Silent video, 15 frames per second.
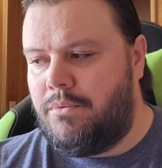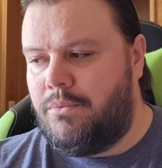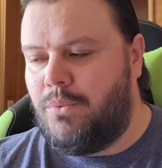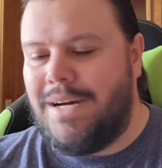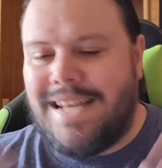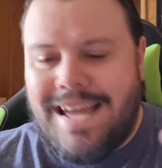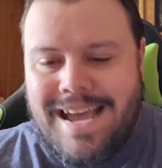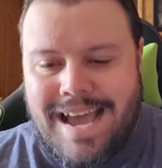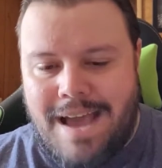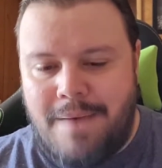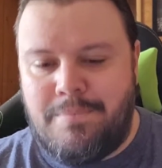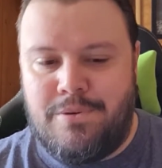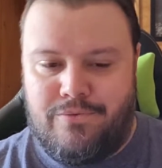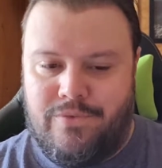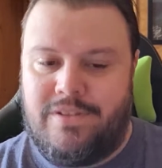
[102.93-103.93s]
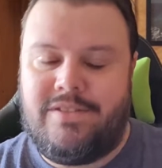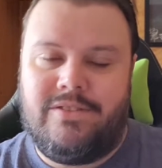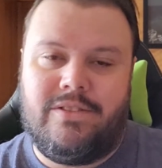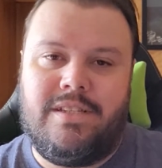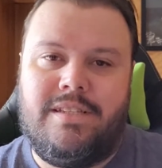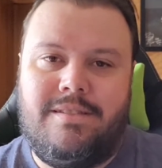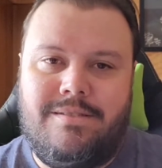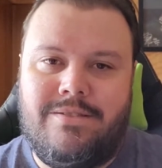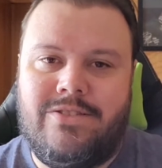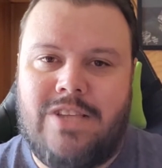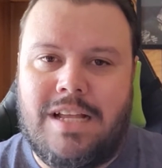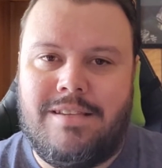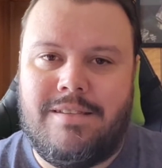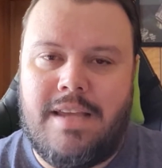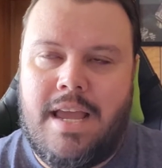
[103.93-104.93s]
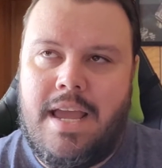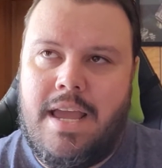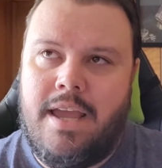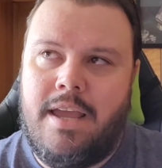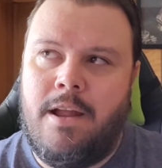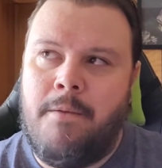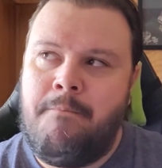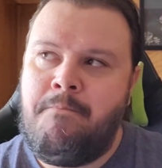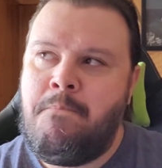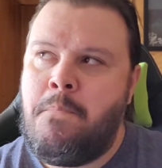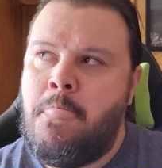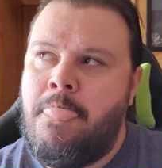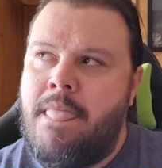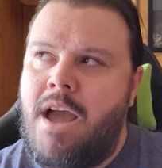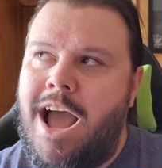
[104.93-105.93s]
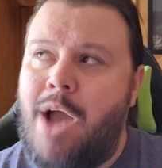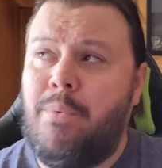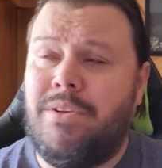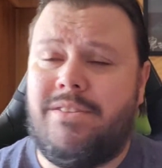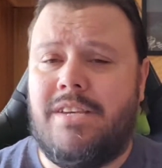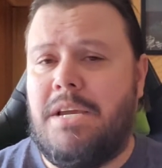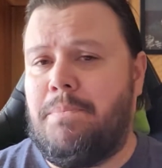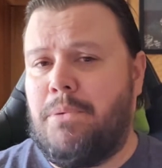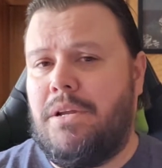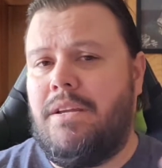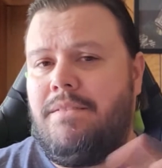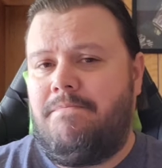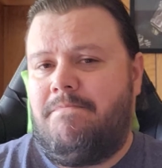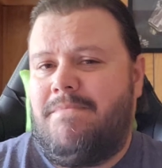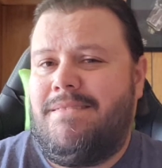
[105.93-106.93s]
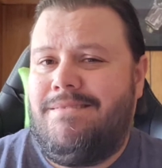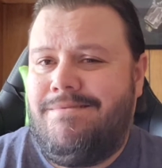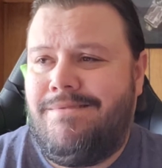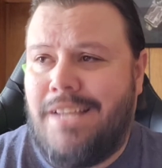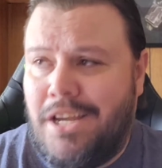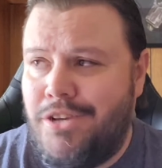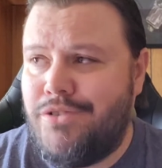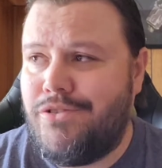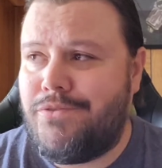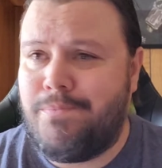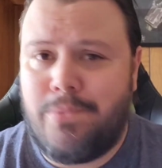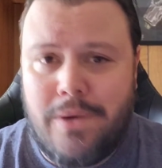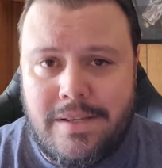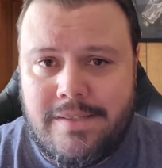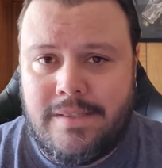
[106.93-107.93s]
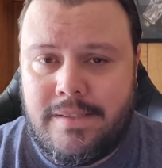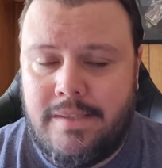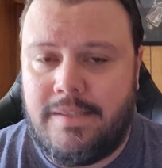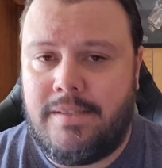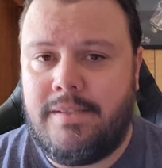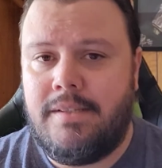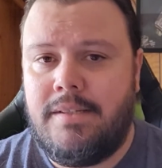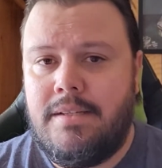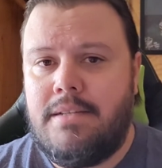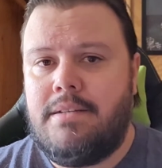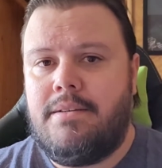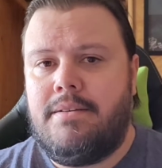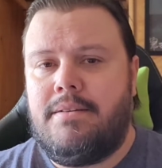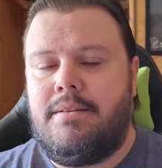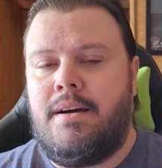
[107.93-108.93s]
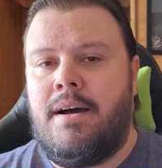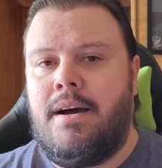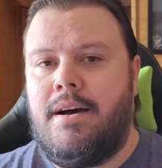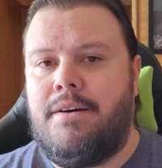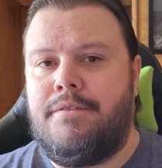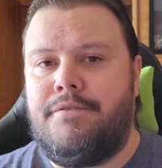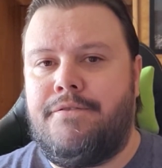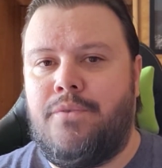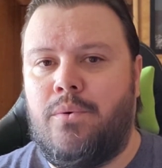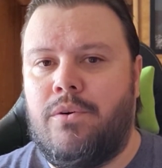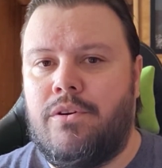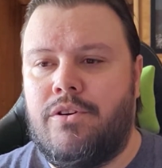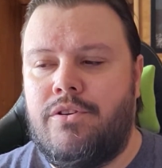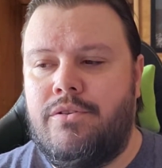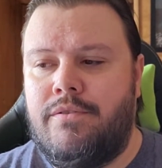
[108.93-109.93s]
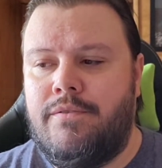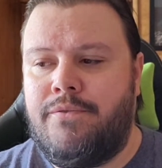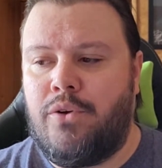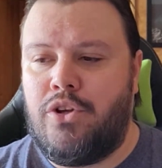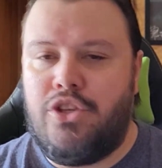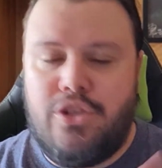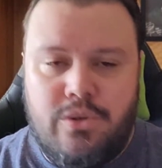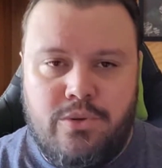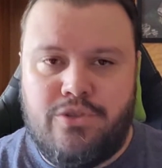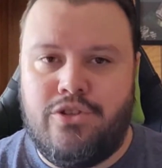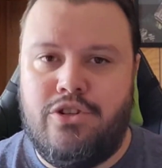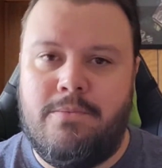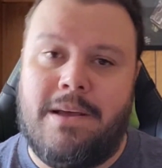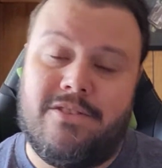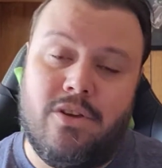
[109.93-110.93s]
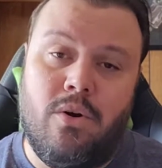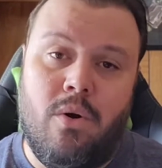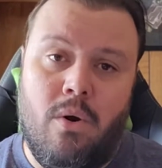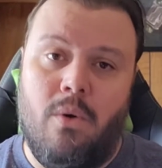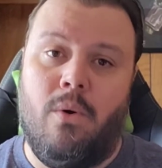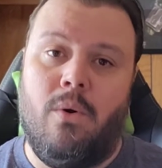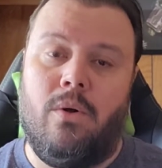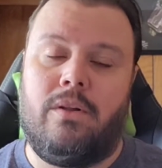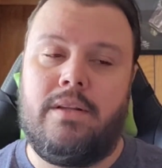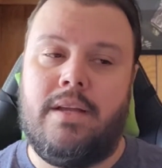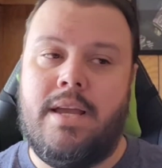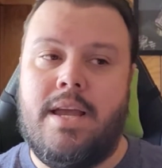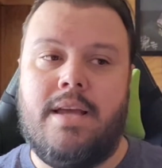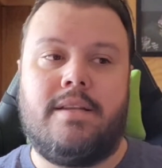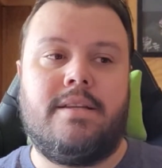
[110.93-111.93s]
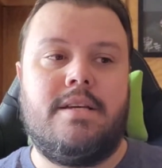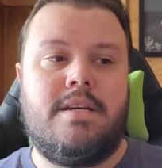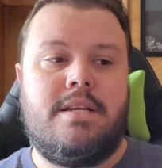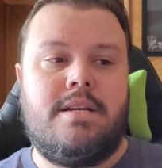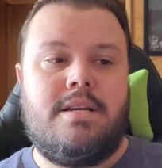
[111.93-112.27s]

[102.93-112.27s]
what happened recently sets a pretty dangerous precedent for YouTube as a whole, and